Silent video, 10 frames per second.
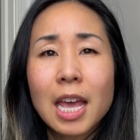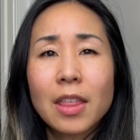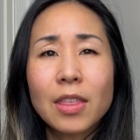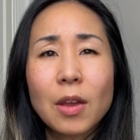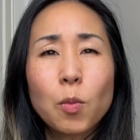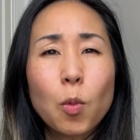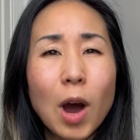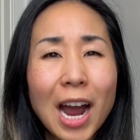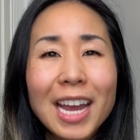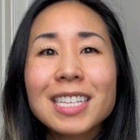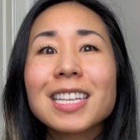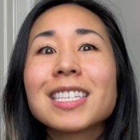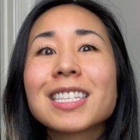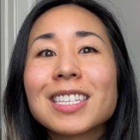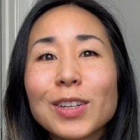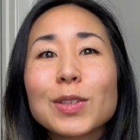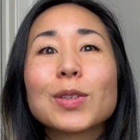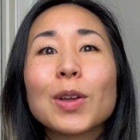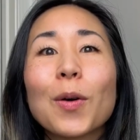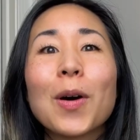Then why is it still
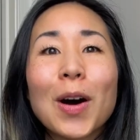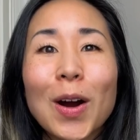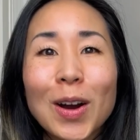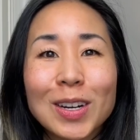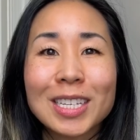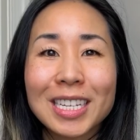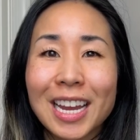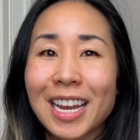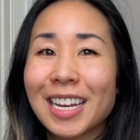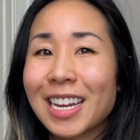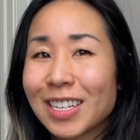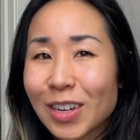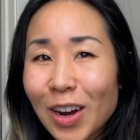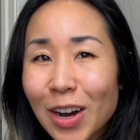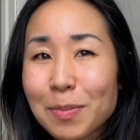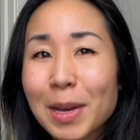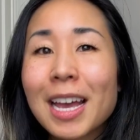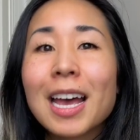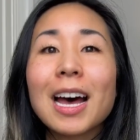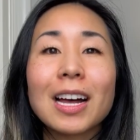so hard to get a job?
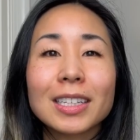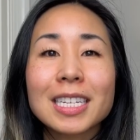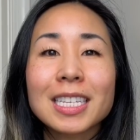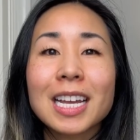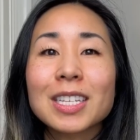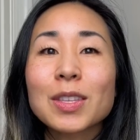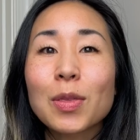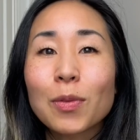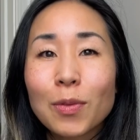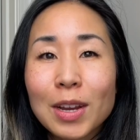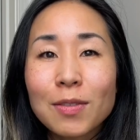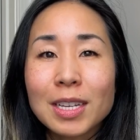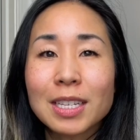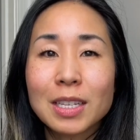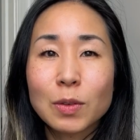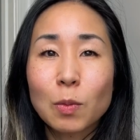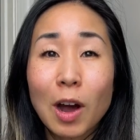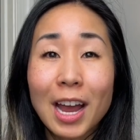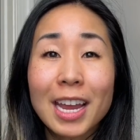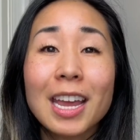I'll discuss three reasons
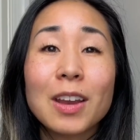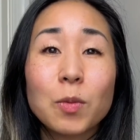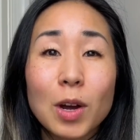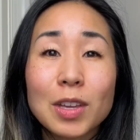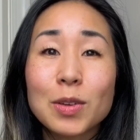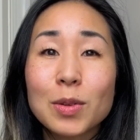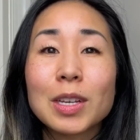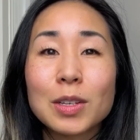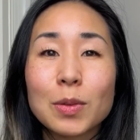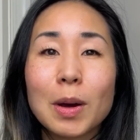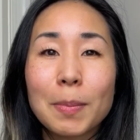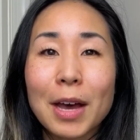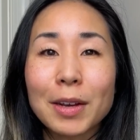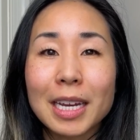why and what you can do about